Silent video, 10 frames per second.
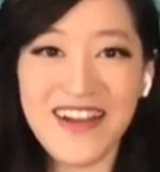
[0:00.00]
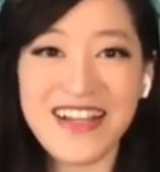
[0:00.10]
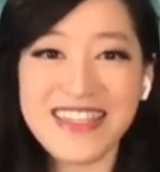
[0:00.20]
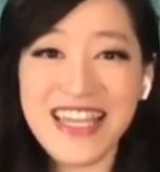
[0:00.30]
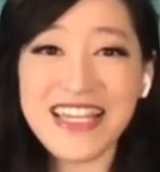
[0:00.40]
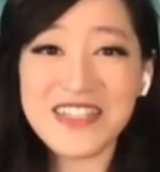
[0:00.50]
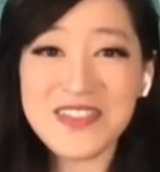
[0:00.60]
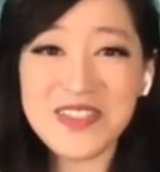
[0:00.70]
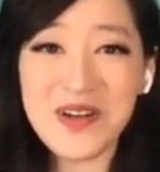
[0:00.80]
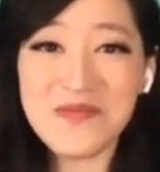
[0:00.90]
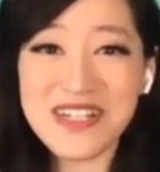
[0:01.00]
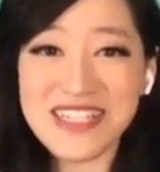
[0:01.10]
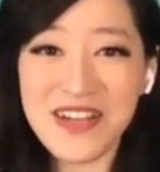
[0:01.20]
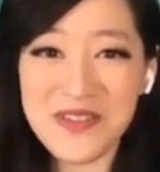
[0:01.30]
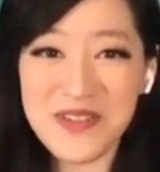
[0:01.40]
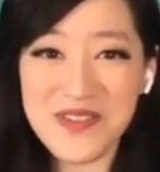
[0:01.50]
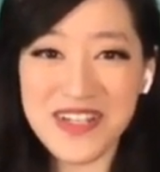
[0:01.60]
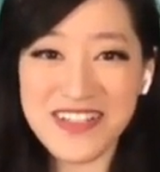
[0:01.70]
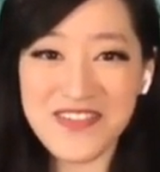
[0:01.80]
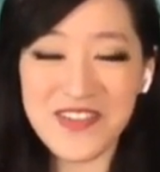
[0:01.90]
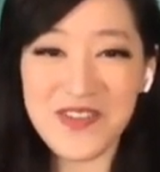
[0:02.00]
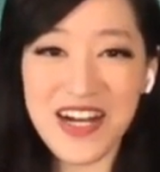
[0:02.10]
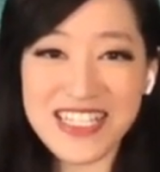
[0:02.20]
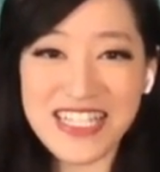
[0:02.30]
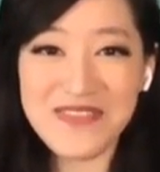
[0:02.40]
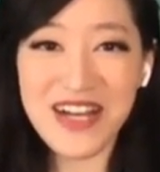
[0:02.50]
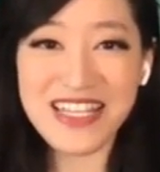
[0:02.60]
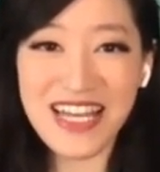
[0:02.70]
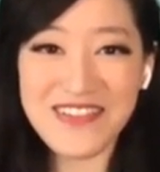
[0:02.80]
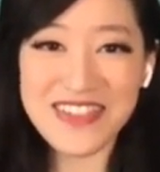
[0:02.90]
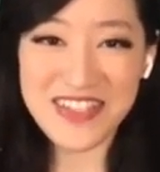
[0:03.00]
All right. Thank you so much, everyone, for watching my live